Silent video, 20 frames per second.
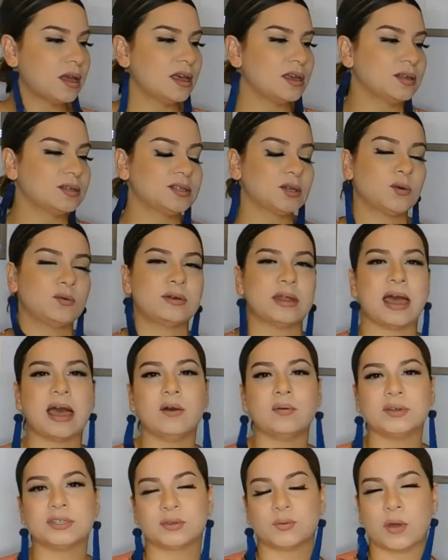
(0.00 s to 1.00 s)
So now
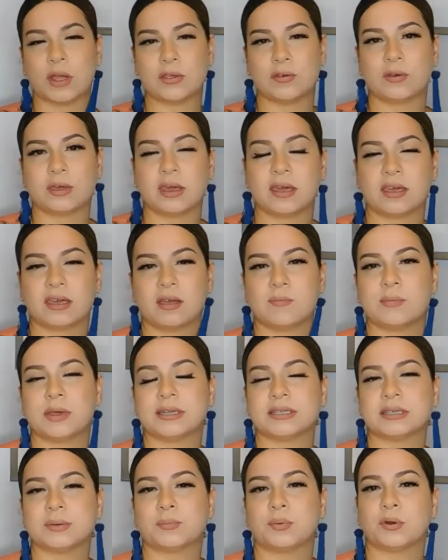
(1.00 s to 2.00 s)
is when you can commit
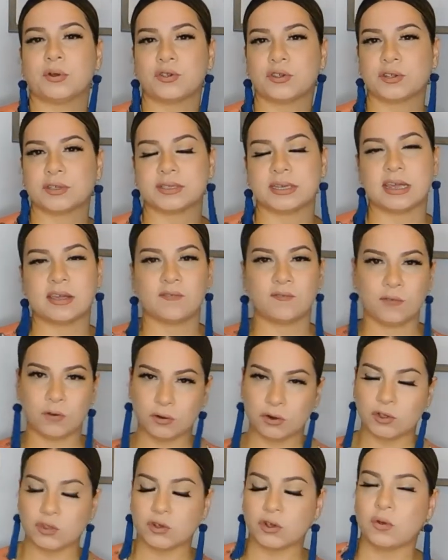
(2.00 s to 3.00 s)
to purchasing
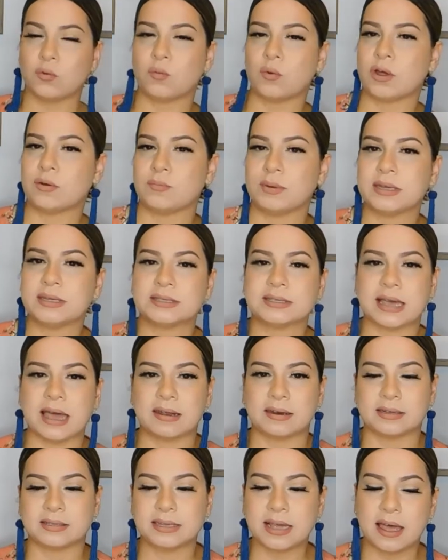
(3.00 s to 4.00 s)
furniture one piece at
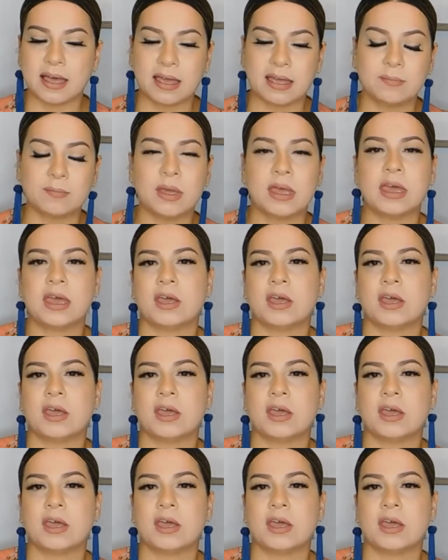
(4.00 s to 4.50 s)
a time.